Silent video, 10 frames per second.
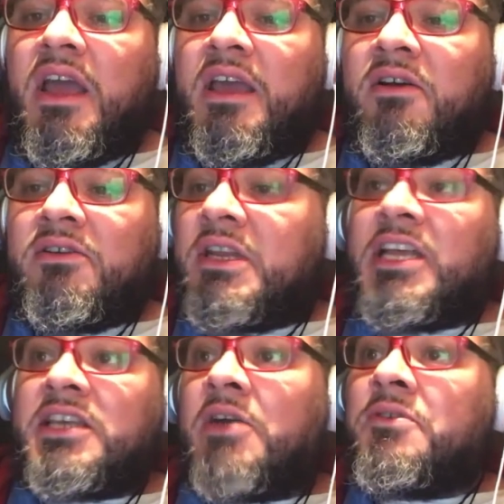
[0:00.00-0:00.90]
and all,
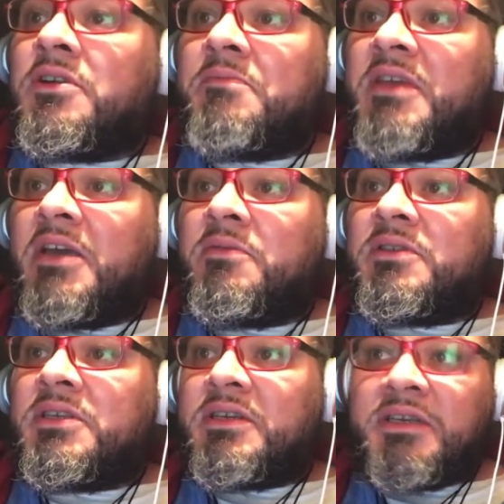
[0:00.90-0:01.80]
and that's how we're going to be
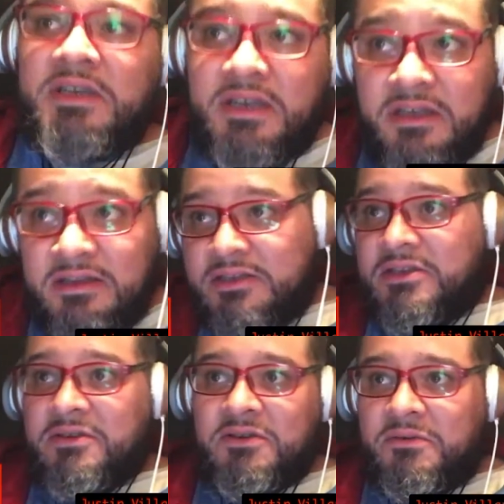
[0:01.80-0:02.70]
able to
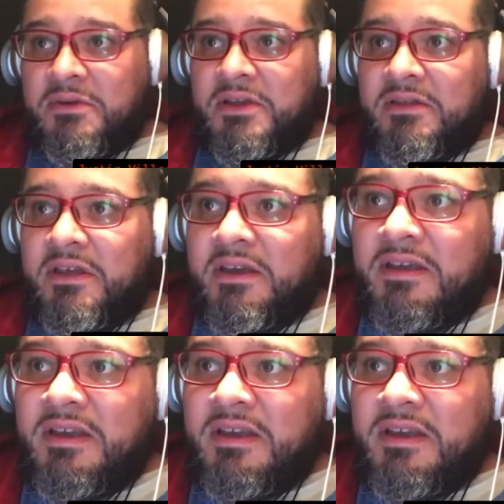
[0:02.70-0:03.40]
deal with